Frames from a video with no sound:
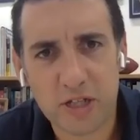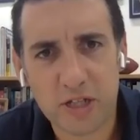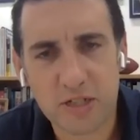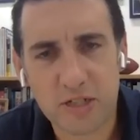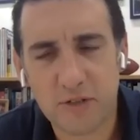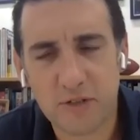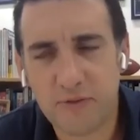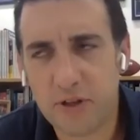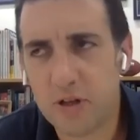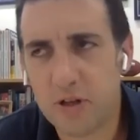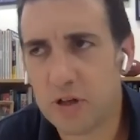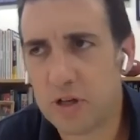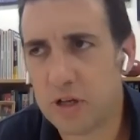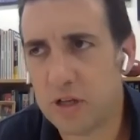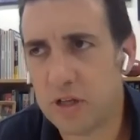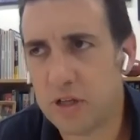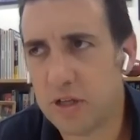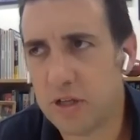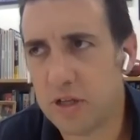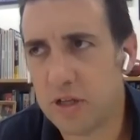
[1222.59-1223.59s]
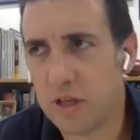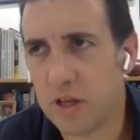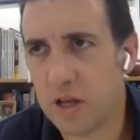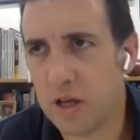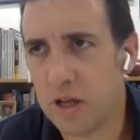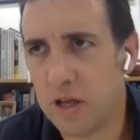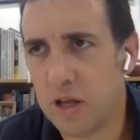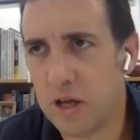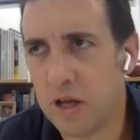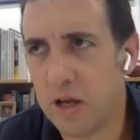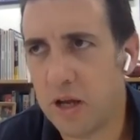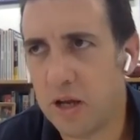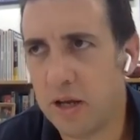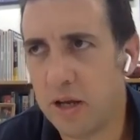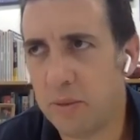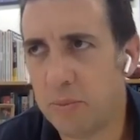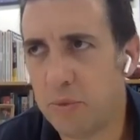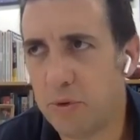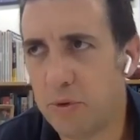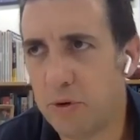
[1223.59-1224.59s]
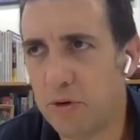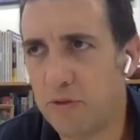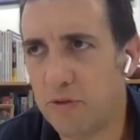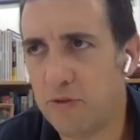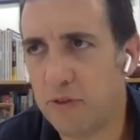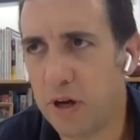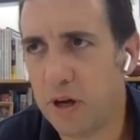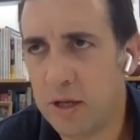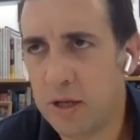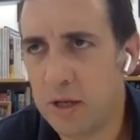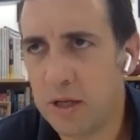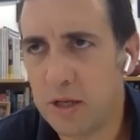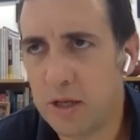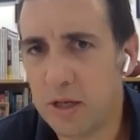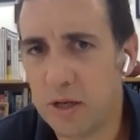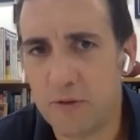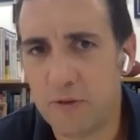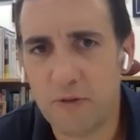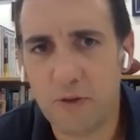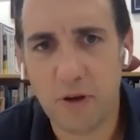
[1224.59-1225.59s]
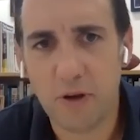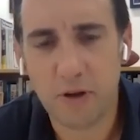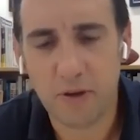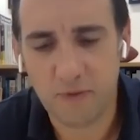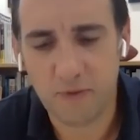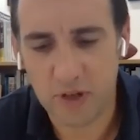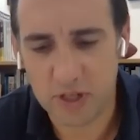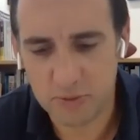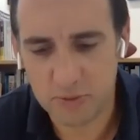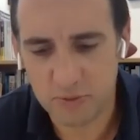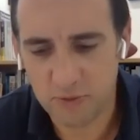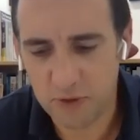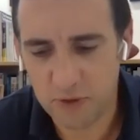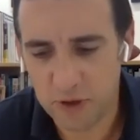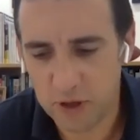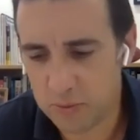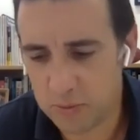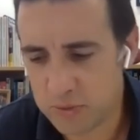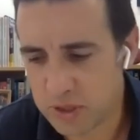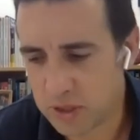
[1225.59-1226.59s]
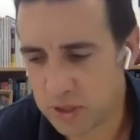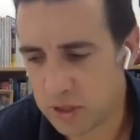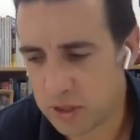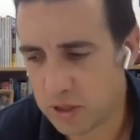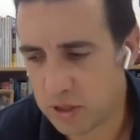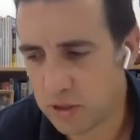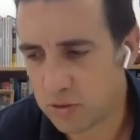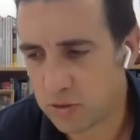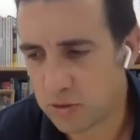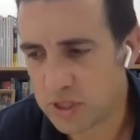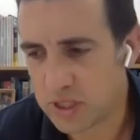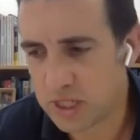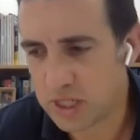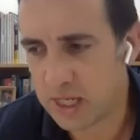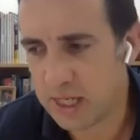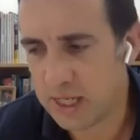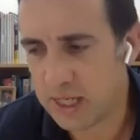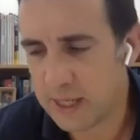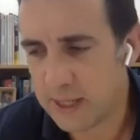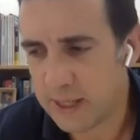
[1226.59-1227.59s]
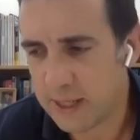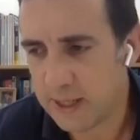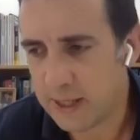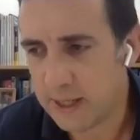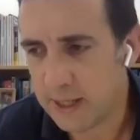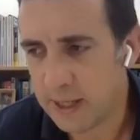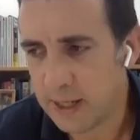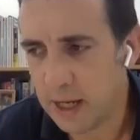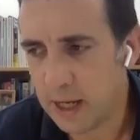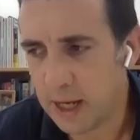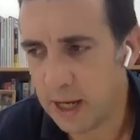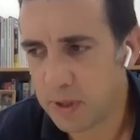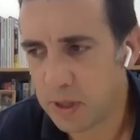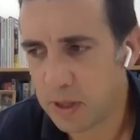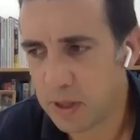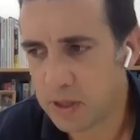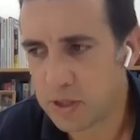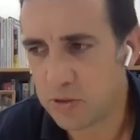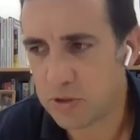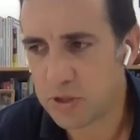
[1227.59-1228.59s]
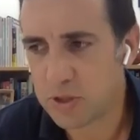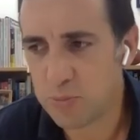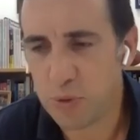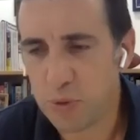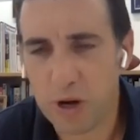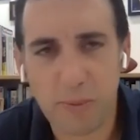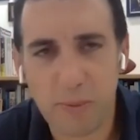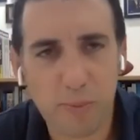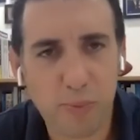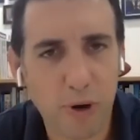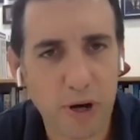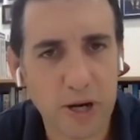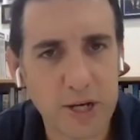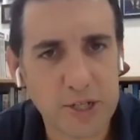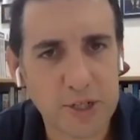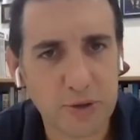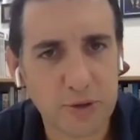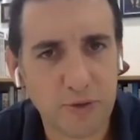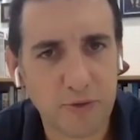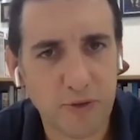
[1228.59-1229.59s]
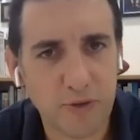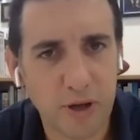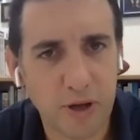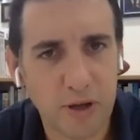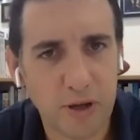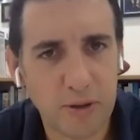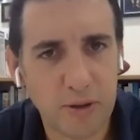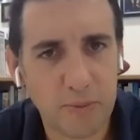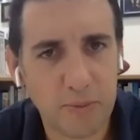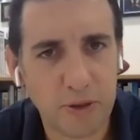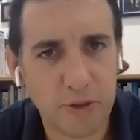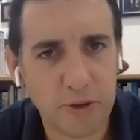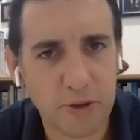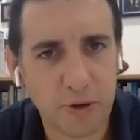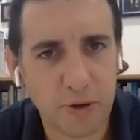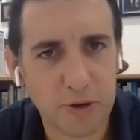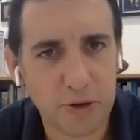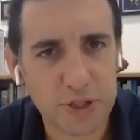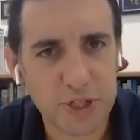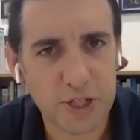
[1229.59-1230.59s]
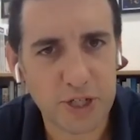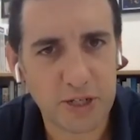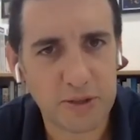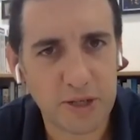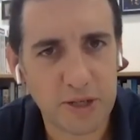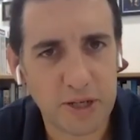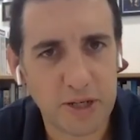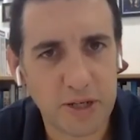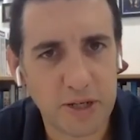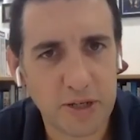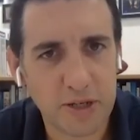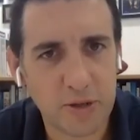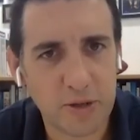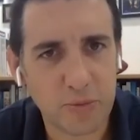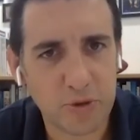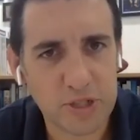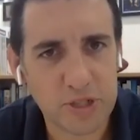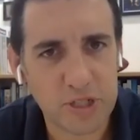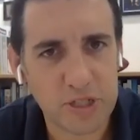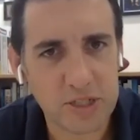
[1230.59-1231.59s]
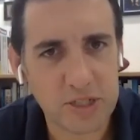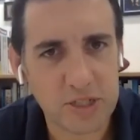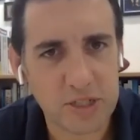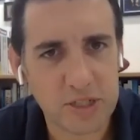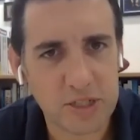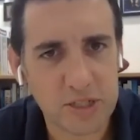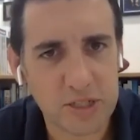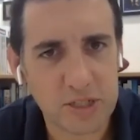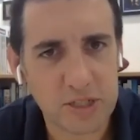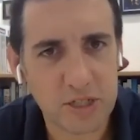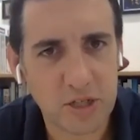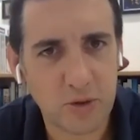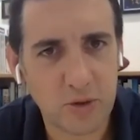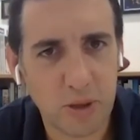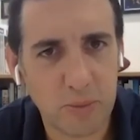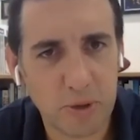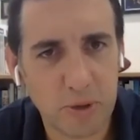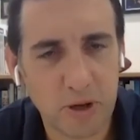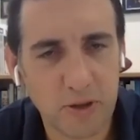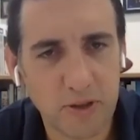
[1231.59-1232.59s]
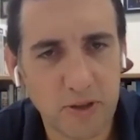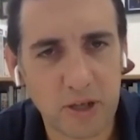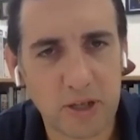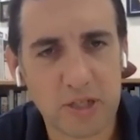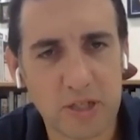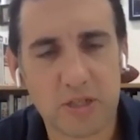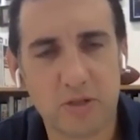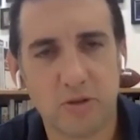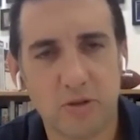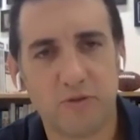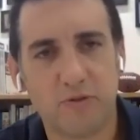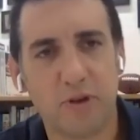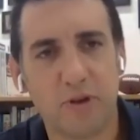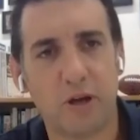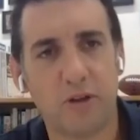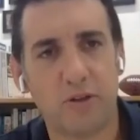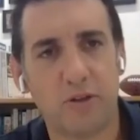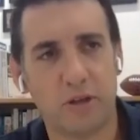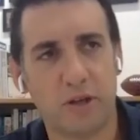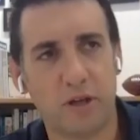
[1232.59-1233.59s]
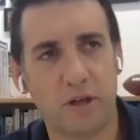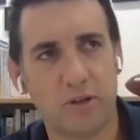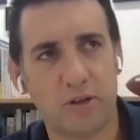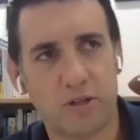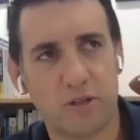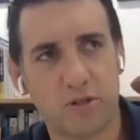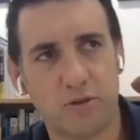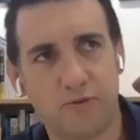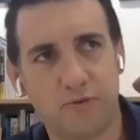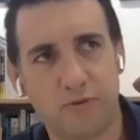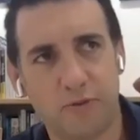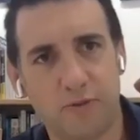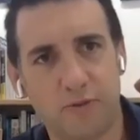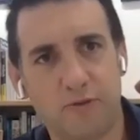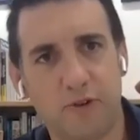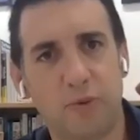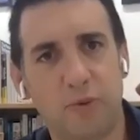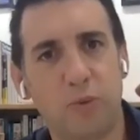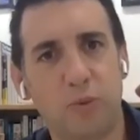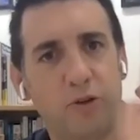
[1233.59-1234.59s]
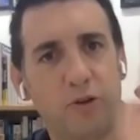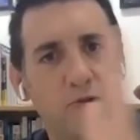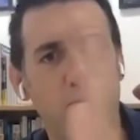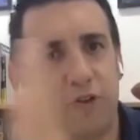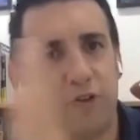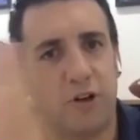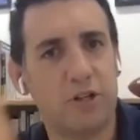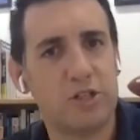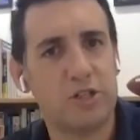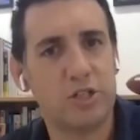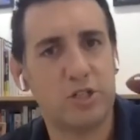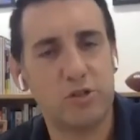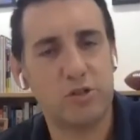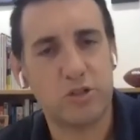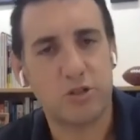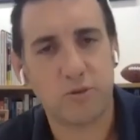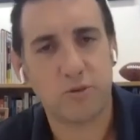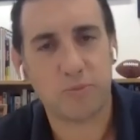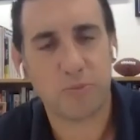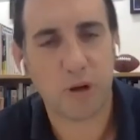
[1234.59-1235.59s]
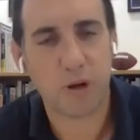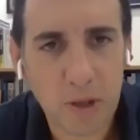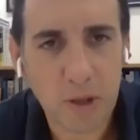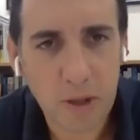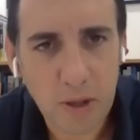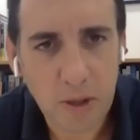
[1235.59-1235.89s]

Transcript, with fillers: things and if you look at a, a, number of yeah, for investment firms, you'll see a sort of spray and pray sort of uh, methodology in, in, numerous instances to it. But I think this sort of uh, the, you know, the sort of fun one and fun two sort of